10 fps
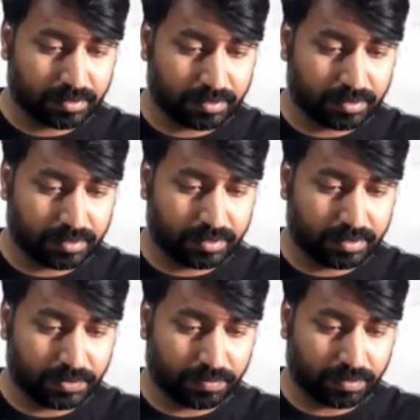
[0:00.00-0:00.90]
This
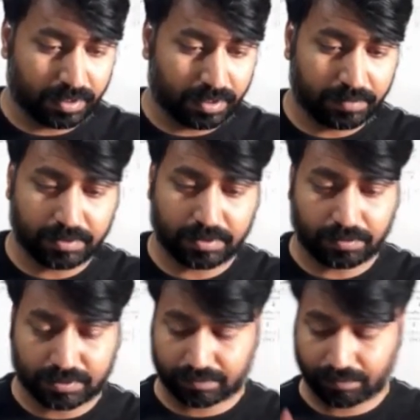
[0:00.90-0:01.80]
is used for the liquid
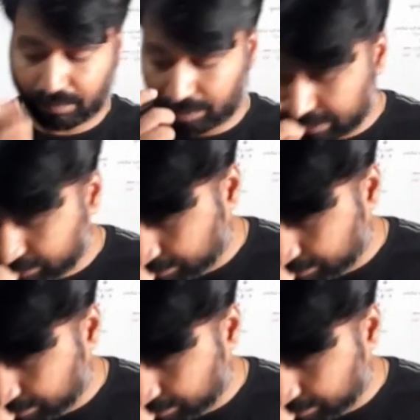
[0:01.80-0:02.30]
solutions. Okay, there's one